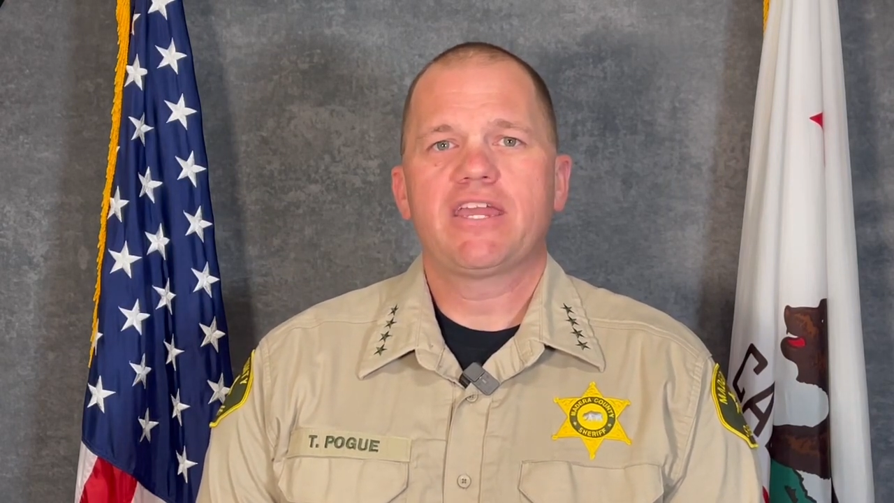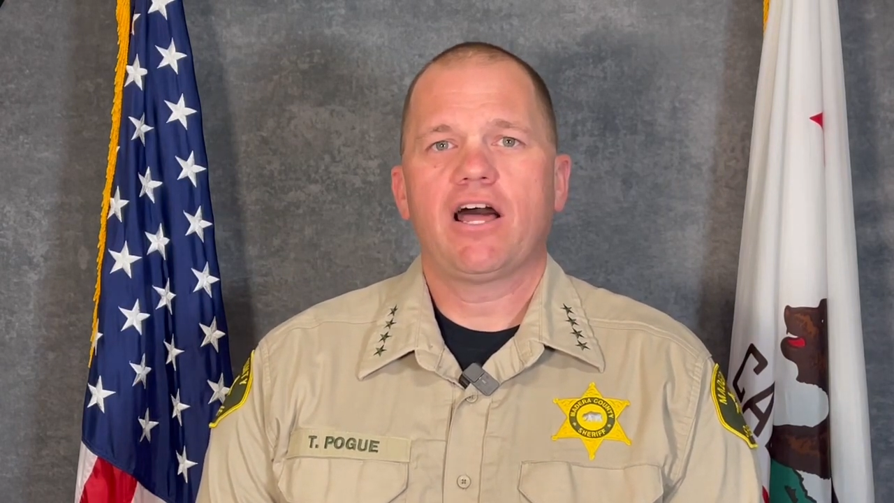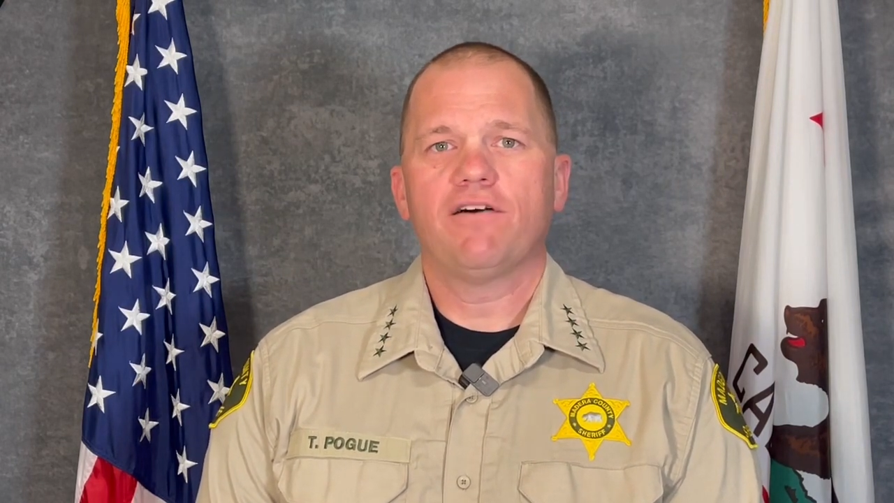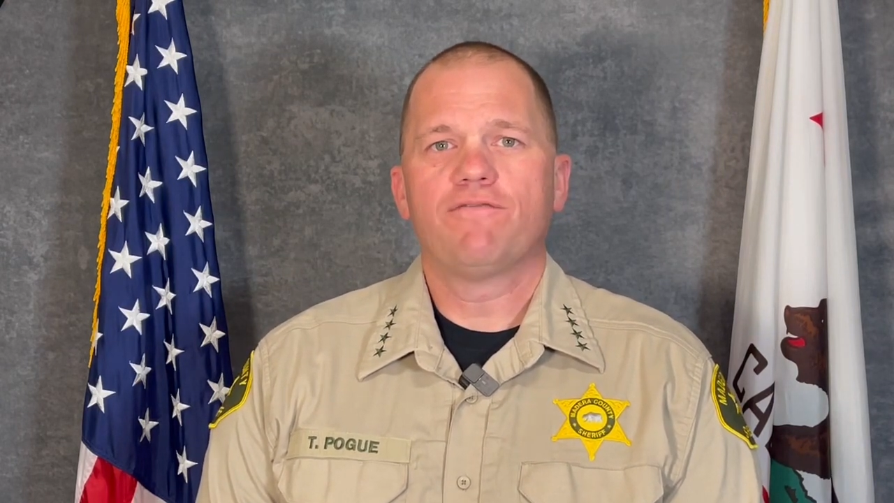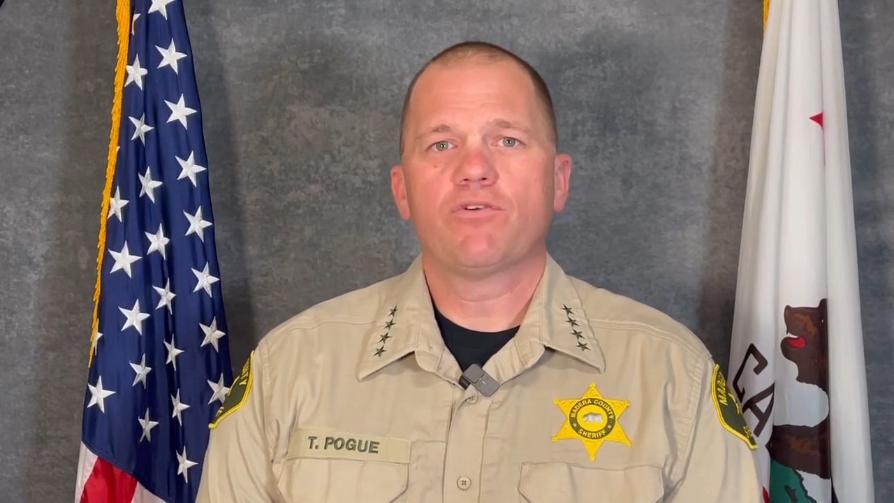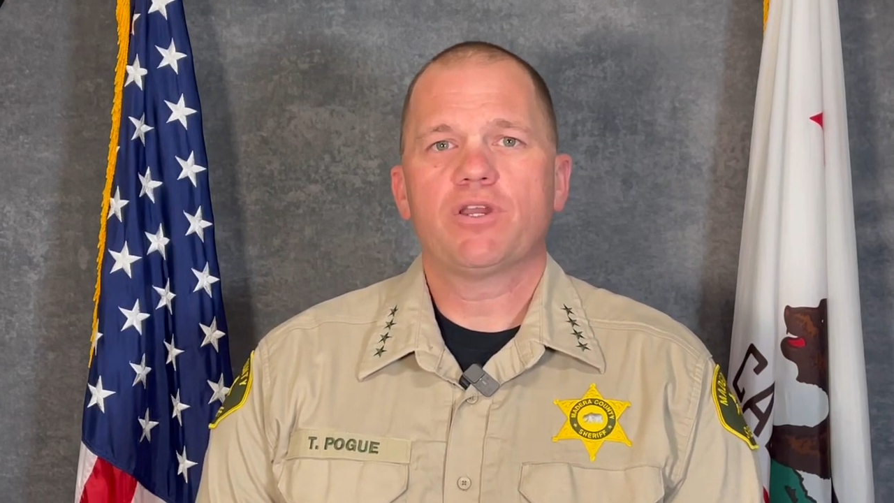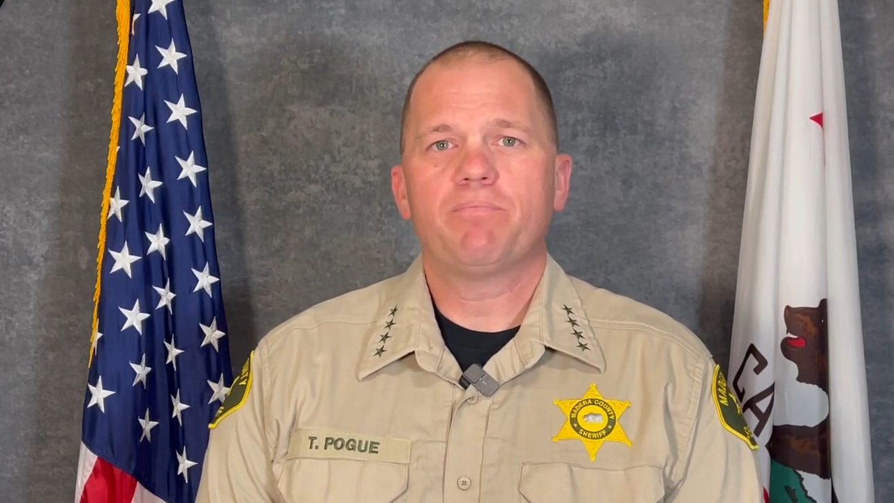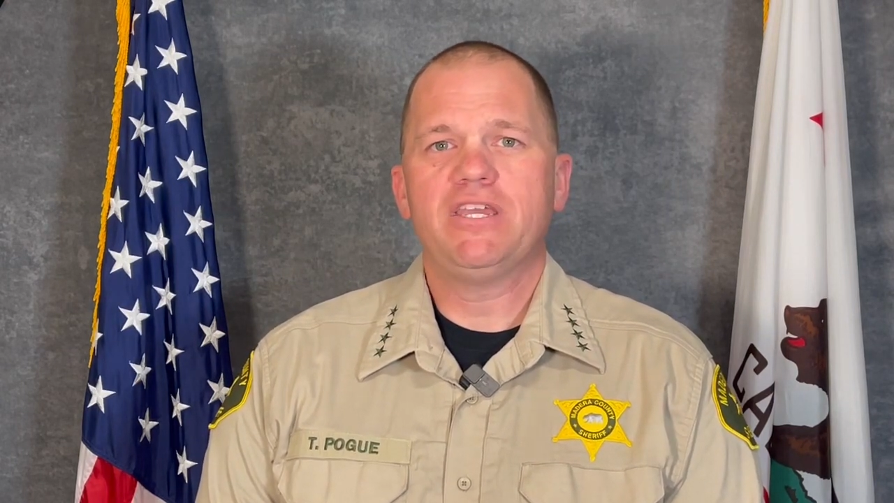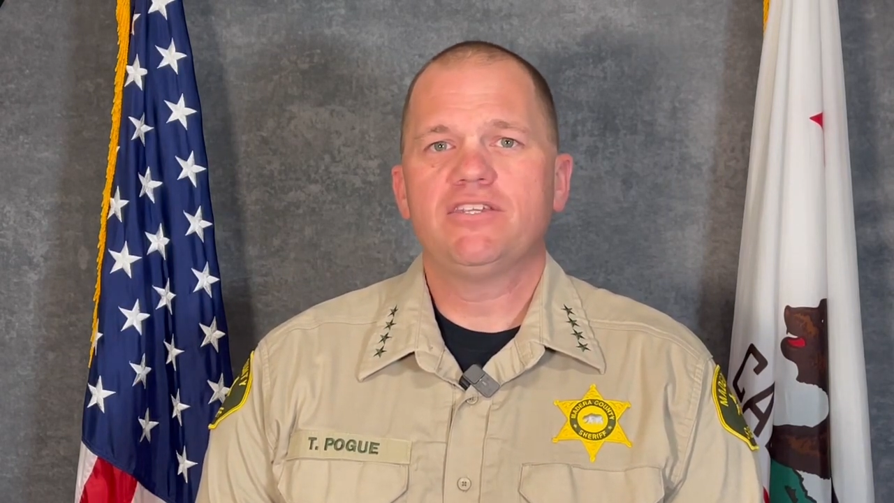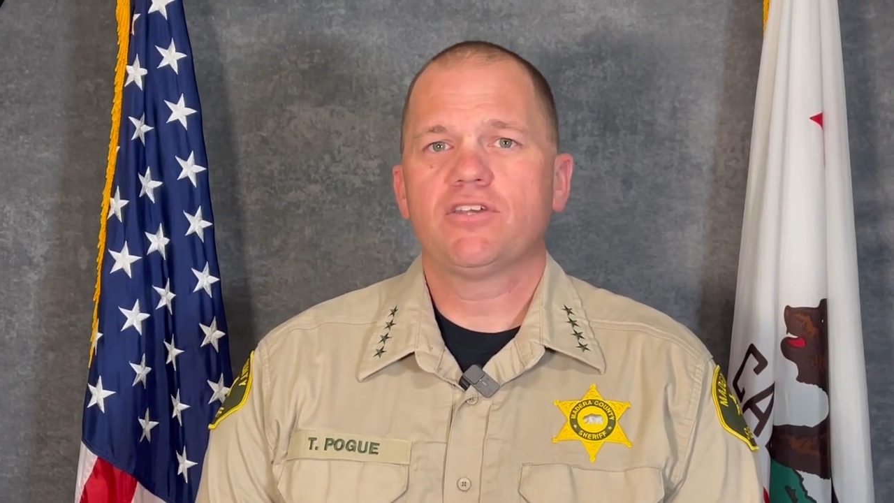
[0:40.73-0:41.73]
California
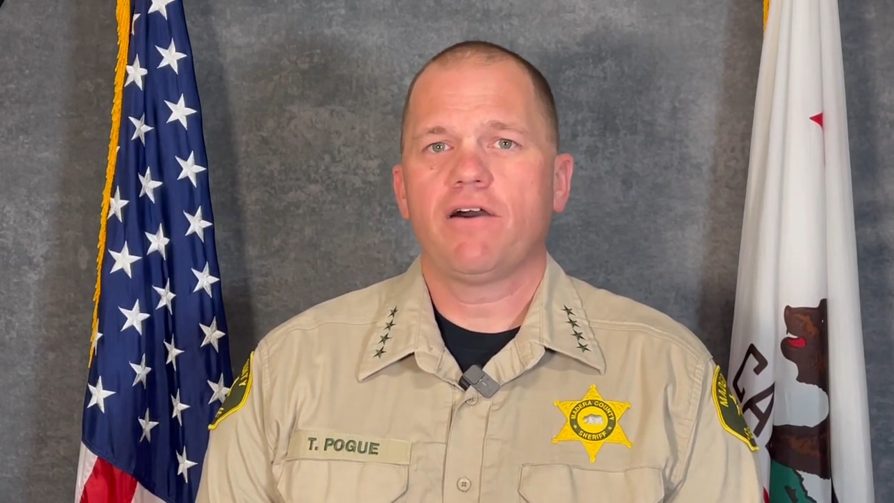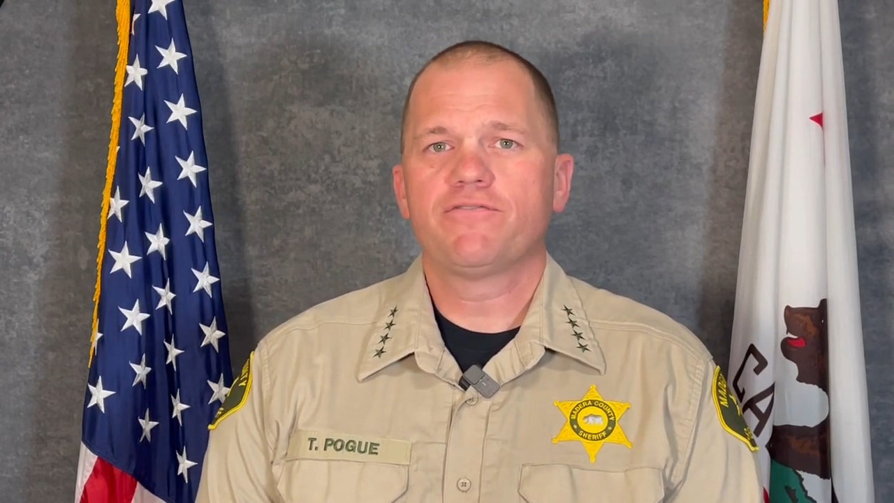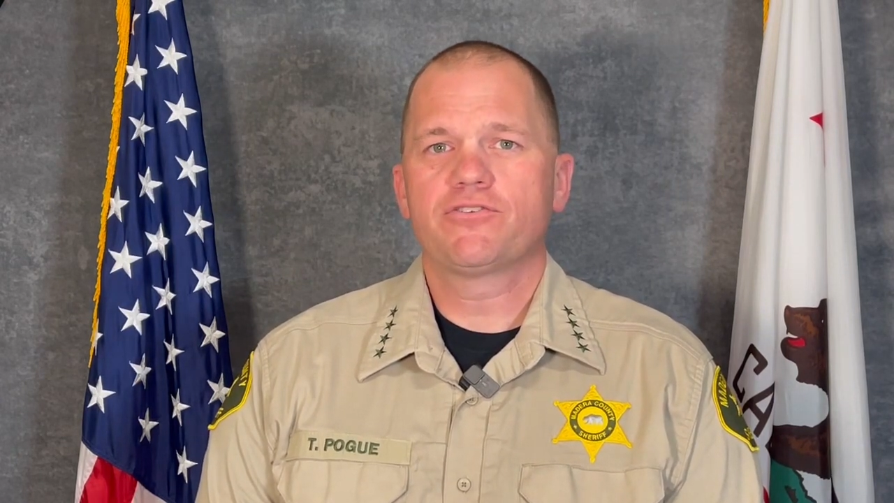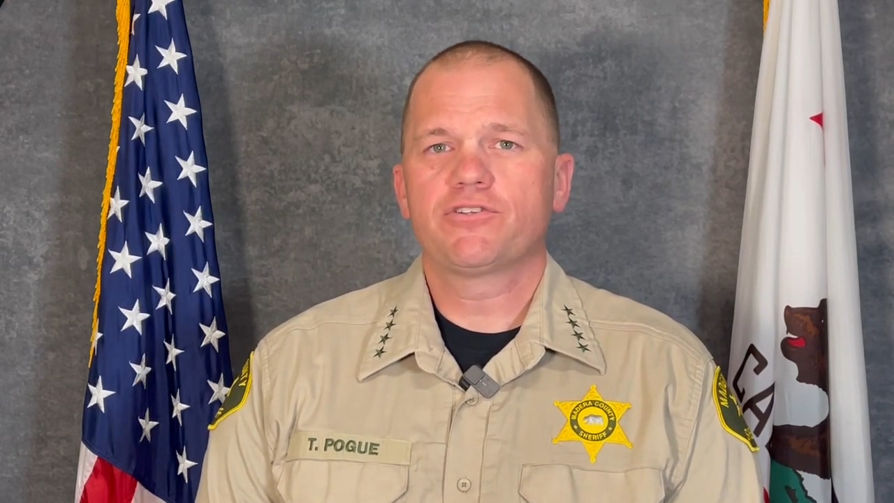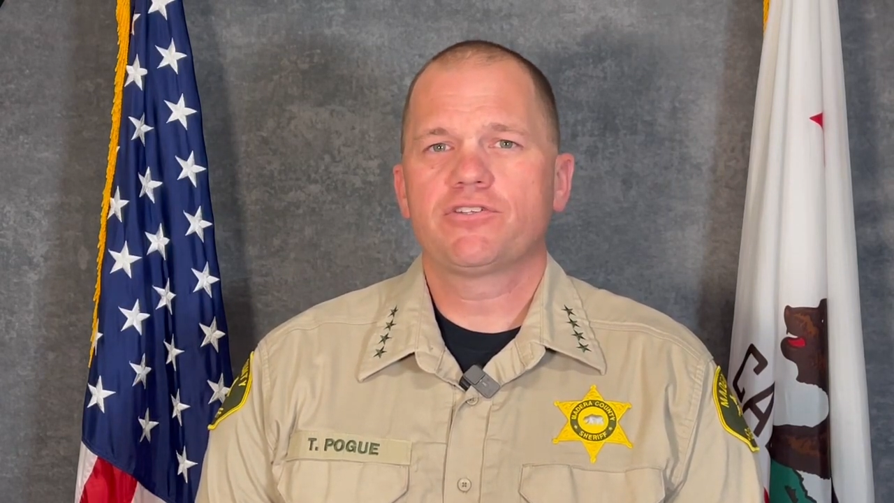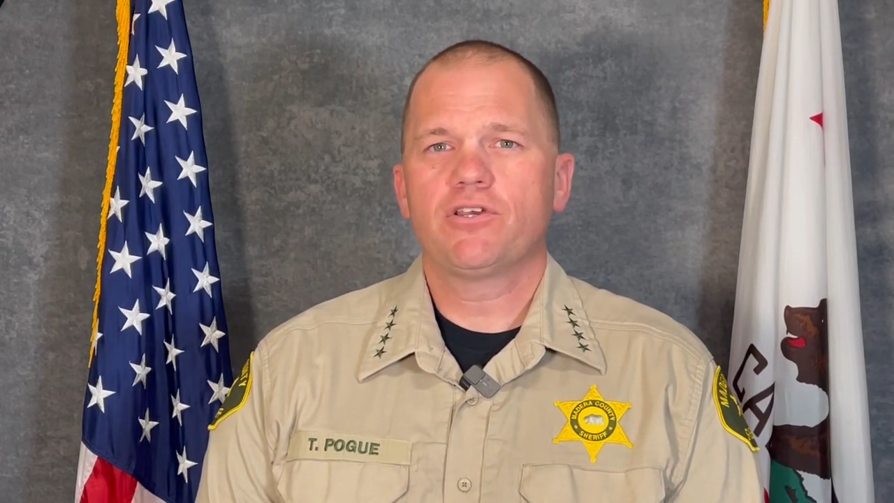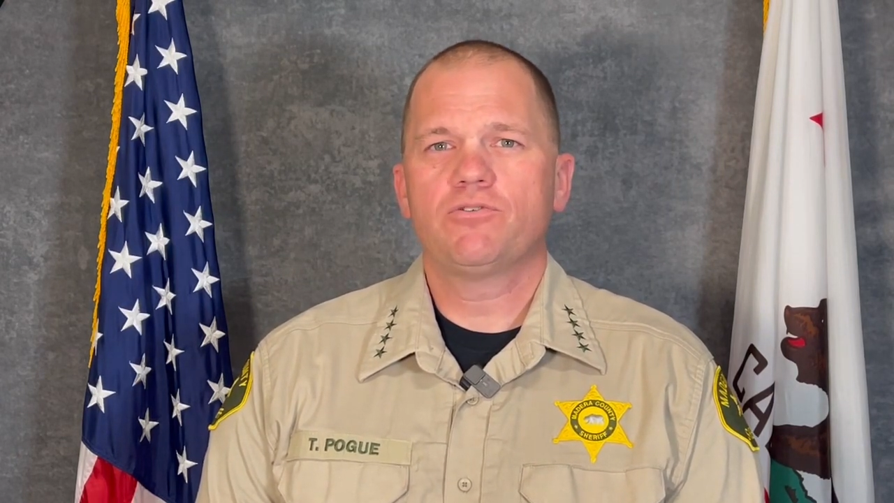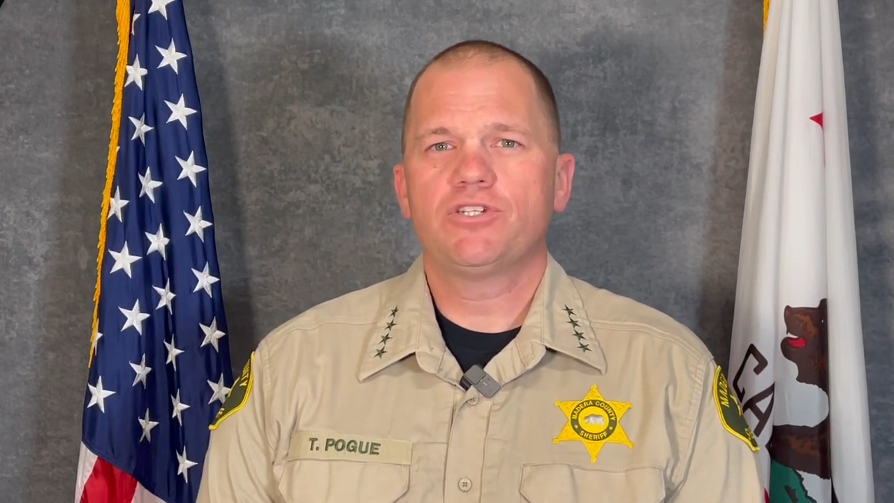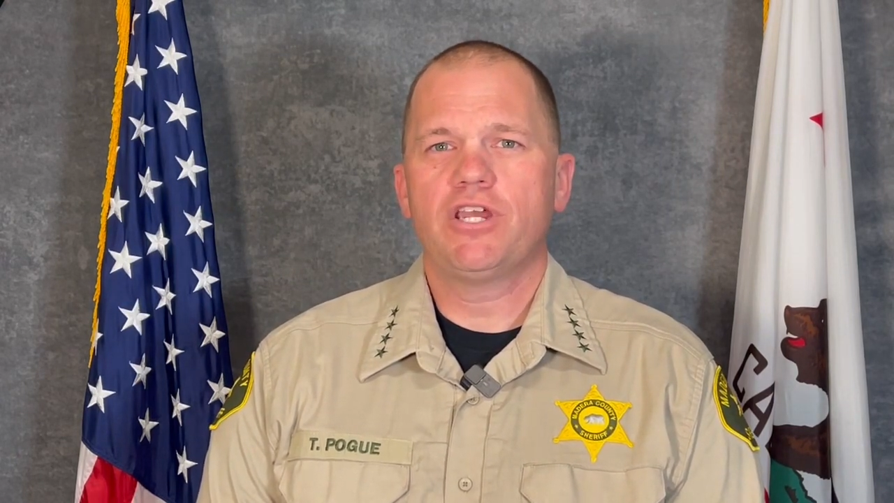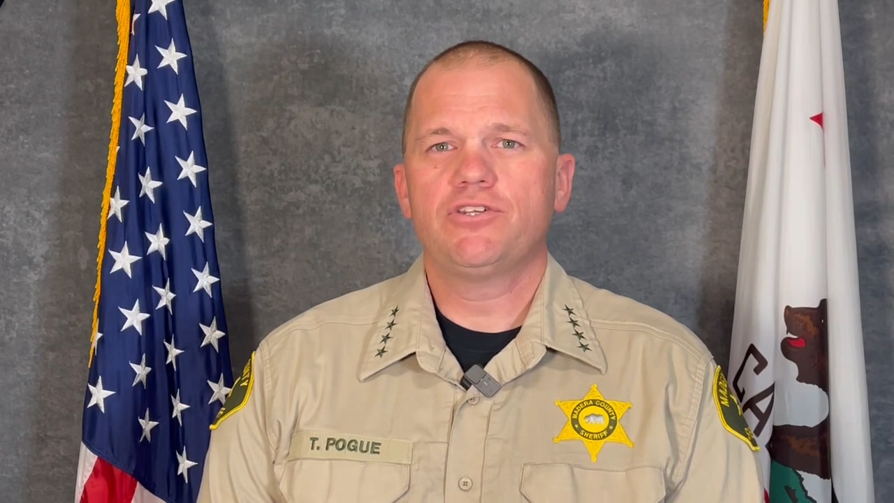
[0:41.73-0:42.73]
Peace Officers
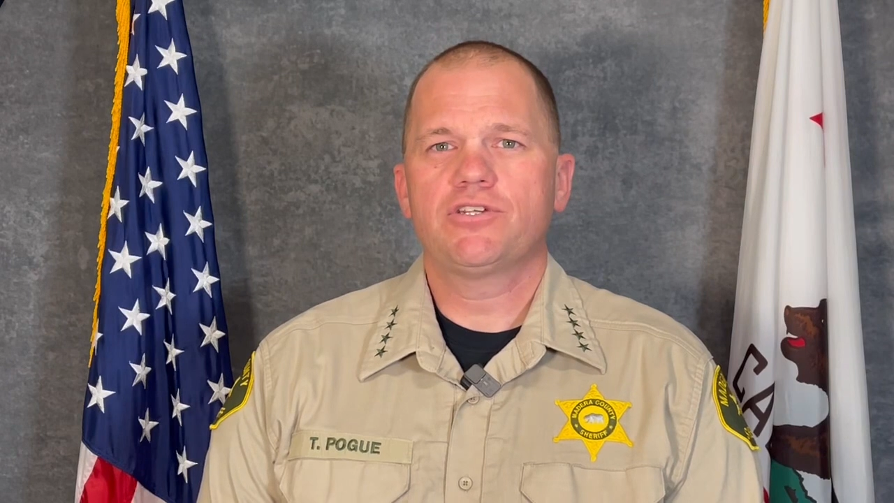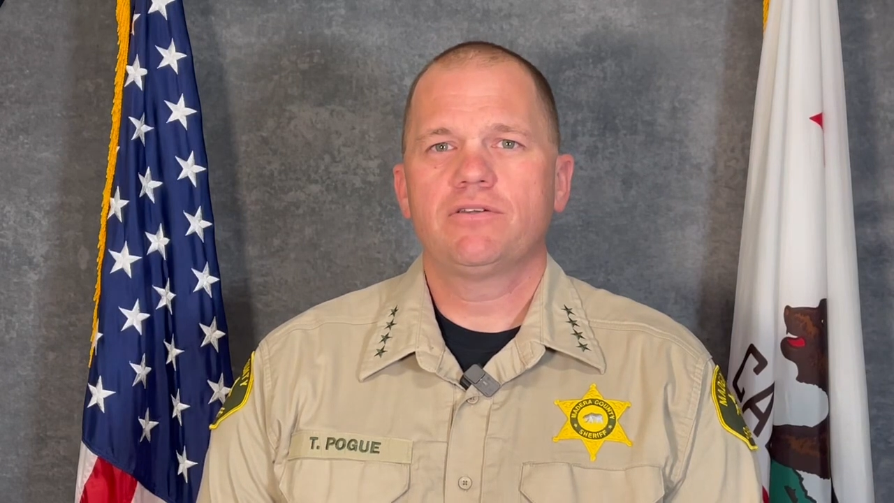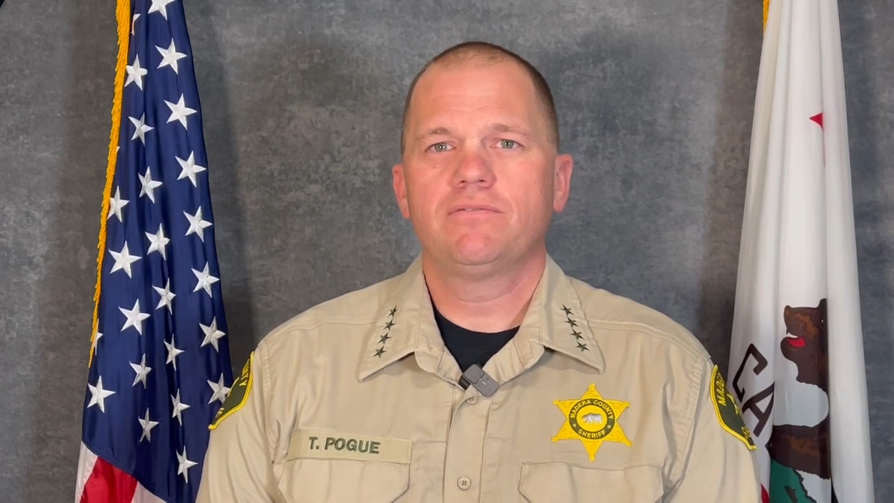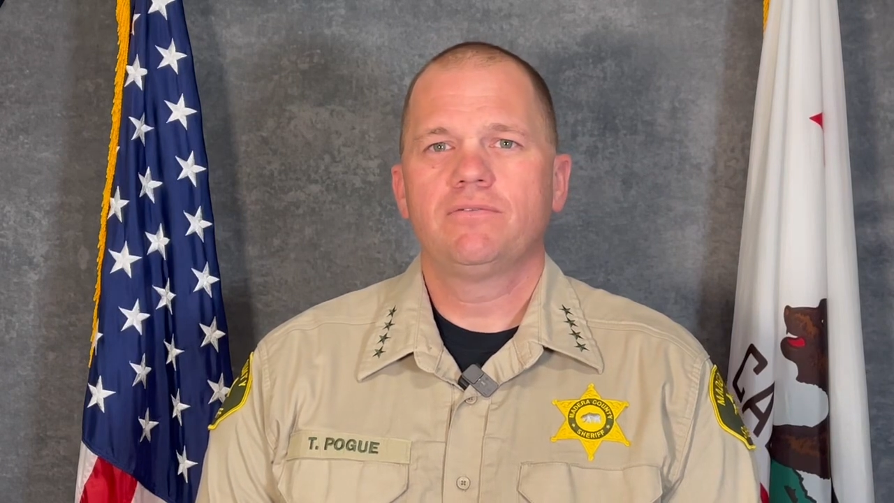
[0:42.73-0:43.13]
Association,